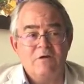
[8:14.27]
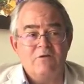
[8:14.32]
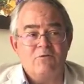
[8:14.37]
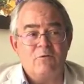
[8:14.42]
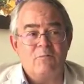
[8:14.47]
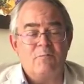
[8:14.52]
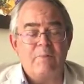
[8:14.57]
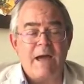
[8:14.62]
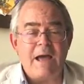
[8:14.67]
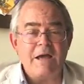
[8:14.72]

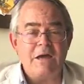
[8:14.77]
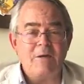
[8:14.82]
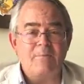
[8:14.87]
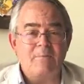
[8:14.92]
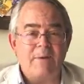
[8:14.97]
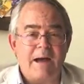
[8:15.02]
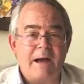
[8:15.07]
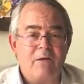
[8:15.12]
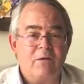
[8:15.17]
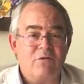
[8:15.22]
So
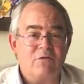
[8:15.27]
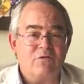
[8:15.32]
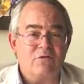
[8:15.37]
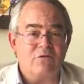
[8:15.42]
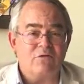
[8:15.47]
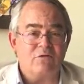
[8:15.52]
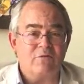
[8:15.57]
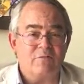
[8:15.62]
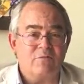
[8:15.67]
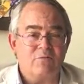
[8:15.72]
backup power
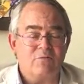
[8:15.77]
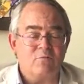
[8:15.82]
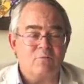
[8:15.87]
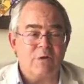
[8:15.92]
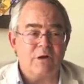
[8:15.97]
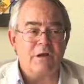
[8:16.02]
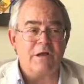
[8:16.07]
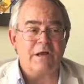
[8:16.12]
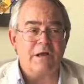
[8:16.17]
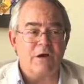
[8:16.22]
systems
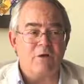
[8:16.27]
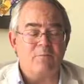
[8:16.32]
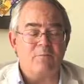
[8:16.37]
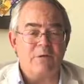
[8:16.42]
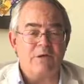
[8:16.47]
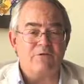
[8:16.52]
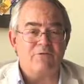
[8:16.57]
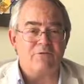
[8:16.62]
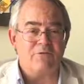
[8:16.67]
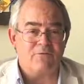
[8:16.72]
really
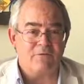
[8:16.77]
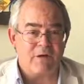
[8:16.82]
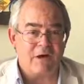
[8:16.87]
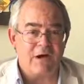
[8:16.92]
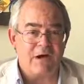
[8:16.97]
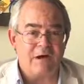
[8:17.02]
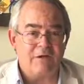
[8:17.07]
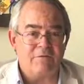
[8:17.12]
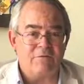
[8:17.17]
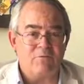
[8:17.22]
helped me
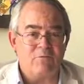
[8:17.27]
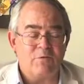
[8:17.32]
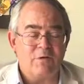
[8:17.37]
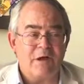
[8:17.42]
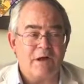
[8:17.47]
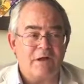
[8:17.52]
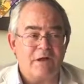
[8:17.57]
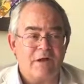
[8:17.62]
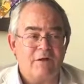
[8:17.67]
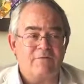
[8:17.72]
survive
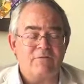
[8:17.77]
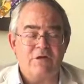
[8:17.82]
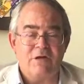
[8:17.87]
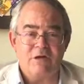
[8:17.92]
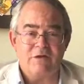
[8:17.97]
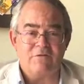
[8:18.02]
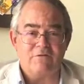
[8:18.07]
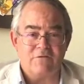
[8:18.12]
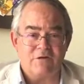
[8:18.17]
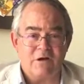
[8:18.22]
when I left
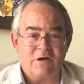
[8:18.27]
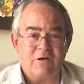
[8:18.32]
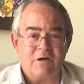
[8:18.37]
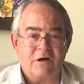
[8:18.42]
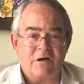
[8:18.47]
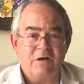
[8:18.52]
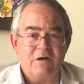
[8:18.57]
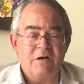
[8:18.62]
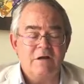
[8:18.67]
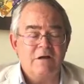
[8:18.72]

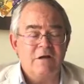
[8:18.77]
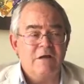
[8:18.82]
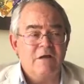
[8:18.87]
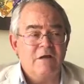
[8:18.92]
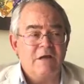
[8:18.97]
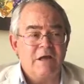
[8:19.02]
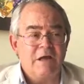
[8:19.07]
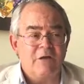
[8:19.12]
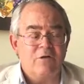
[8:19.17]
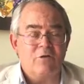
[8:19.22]
Kyocera
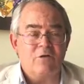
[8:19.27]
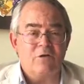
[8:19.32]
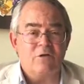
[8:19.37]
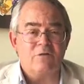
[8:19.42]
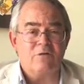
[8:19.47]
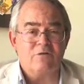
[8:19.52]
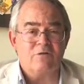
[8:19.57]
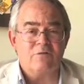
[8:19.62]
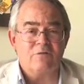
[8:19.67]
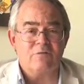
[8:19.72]
in
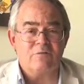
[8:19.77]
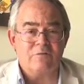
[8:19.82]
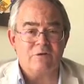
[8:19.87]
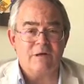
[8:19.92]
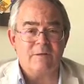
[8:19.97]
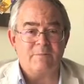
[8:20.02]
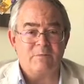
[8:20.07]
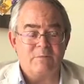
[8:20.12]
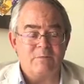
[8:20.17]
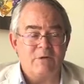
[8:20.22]
order to
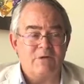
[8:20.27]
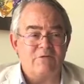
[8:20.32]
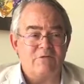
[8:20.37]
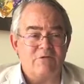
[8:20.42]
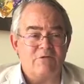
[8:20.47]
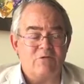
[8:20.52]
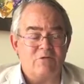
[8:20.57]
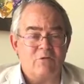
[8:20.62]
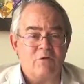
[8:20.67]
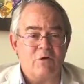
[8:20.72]
keep the
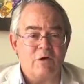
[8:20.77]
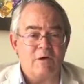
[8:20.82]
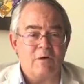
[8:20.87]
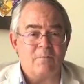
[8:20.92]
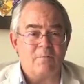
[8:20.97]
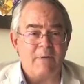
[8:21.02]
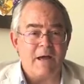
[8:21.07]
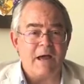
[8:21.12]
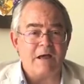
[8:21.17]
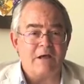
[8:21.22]
business going.
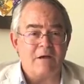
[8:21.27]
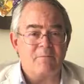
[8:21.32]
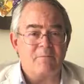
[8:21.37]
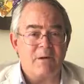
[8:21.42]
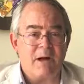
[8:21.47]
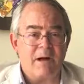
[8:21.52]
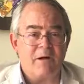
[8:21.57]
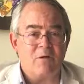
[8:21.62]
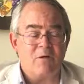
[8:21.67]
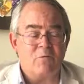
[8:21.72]

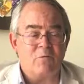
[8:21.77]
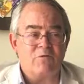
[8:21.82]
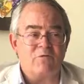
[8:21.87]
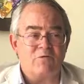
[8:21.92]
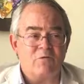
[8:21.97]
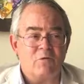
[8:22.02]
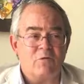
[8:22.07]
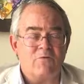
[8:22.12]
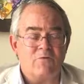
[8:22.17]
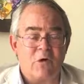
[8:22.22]
Backup power
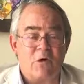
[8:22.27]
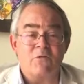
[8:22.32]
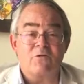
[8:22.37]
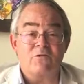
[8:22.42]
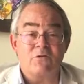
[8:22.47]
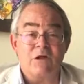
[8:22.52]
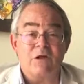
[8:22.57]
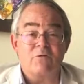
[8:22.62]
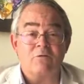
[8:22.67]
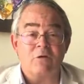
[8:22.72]
was sort of our
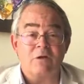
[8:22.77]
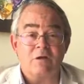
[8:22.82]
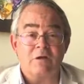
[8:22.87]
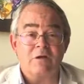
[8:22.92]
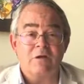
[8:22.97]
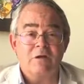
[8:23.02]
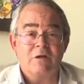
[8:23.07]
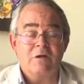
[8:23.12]
secret.